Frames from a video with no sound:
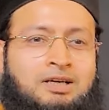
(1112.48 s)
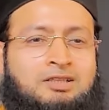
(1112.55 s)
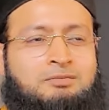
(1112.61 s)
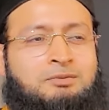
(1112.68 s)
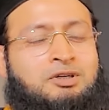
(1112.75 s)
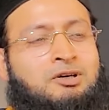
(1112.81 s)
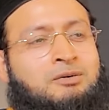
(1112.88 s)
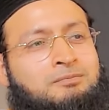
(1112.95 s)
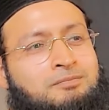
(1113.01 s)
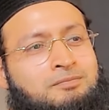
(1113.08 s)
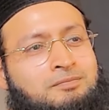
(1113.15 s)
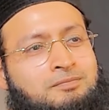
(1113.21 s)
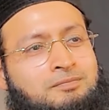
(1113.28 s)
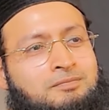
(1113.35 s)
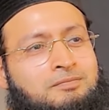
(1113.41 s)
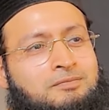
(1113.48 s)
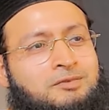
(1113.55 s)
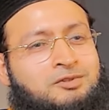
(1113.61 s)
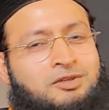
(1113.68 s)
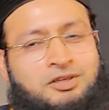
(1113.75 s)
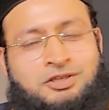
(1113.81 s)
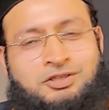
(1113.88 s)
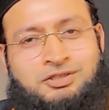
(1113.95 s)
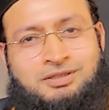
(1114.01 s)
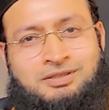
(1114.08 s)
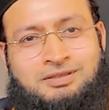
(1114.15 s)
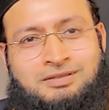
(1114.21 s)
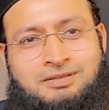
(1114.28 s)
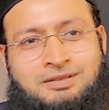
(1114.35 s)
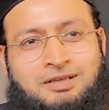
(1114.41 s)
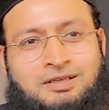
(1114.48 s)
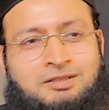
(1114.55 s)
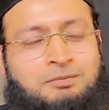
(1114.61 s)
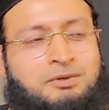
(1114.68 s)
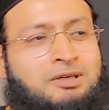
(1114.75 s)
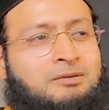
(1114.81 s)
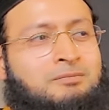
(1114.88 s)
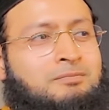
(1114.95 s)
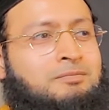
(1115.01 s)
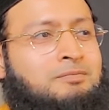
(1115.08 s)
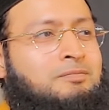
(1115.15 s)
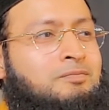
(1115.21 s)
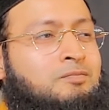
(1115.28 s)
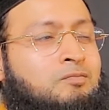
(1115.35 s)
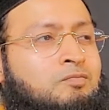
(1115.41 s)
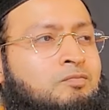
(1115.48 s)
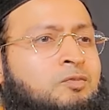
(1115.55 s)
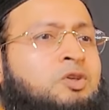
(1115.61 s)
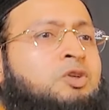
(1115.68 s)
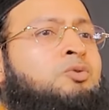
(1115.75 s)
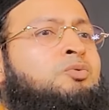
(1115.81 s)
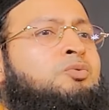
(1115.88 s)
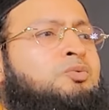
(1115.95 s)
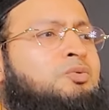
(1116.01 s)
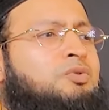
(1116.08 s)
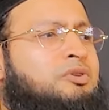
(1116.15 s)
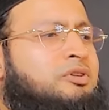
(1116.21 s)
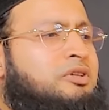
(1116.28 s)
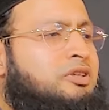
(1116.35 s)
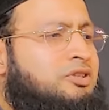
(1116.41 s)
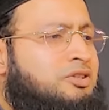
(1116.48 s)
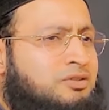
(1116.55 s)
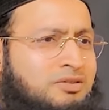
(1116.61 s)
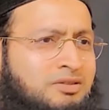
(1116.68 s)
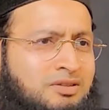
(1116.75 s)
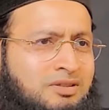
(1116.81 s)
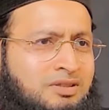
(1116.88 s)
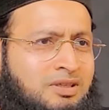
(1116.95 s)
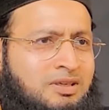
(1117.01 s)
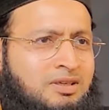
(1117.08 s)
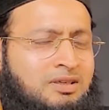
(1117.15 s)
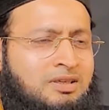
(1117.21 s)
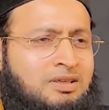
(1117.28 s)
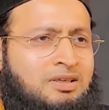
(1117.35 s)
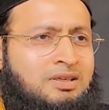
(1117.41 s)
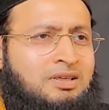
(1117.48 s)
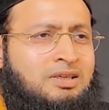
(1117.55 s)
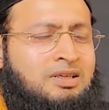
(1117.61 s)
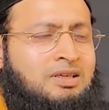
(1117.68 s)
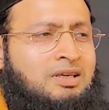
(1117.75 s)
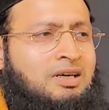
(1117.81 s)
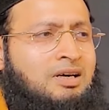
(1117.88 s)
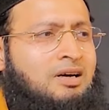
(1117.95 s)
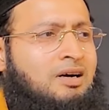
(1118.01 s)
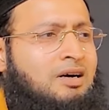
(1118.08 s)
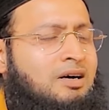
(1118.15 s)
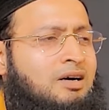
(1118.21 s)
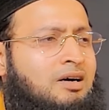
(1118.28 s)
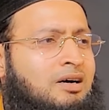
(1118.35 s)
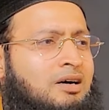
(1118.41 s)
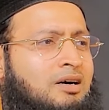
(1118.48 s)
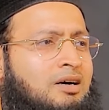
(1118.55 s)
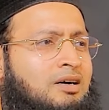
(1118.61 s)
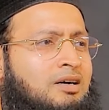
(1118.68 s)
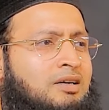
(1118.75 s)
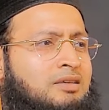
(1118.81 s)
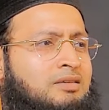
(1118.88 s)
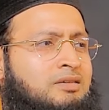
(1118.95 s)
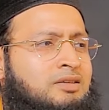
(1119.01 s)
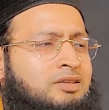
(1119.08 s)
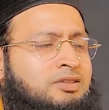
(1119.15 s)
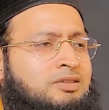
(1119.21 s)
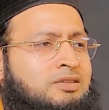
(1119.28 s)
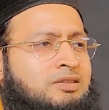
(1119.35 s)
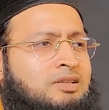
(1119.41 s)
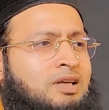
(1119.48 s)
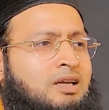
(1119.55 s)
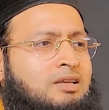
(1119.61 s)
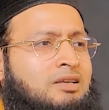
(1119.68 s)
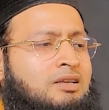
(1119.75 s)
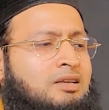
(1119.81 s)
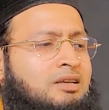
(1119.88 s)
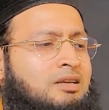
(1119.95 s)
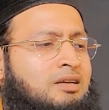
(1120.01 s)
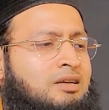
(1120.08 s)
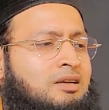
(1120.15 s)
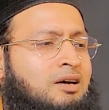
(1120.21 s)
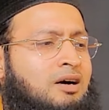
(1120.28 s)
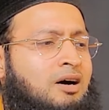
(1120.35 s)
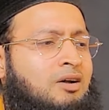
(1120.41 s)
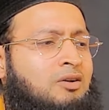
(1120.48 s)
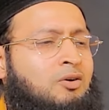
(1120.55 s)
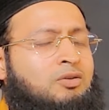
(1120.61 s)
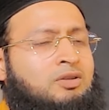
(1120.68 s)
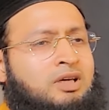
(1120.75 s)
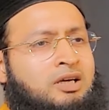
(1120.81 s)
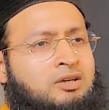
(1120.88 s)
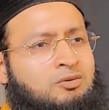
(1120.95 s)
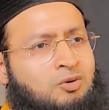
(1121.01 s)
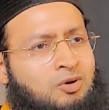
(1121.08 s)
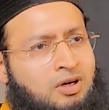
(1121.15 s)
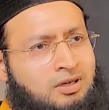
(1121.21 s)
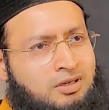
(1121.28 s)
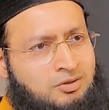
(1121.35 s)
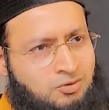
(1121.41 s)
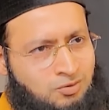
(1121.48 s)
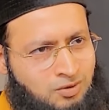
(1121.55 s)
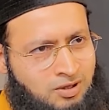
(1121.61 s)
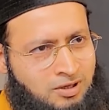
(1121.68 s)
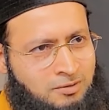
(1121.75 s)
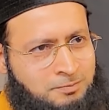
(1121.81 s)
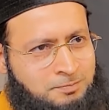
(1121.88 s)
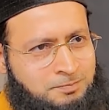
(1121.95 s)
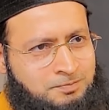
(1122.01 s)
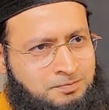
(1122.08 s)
It's become tradition, it's become new traditions, traditions that are not there in Quran and Sunnah.